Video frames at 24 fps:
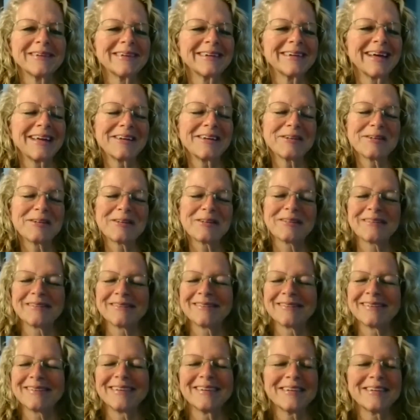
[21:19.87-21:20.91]
I just,
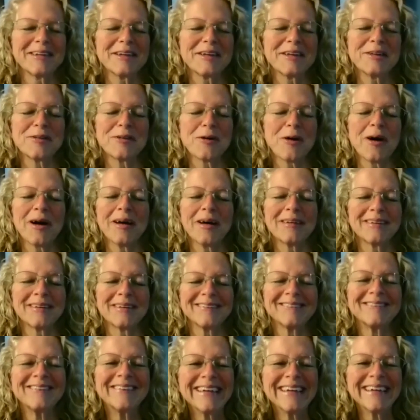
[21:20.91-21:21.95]
it's awesome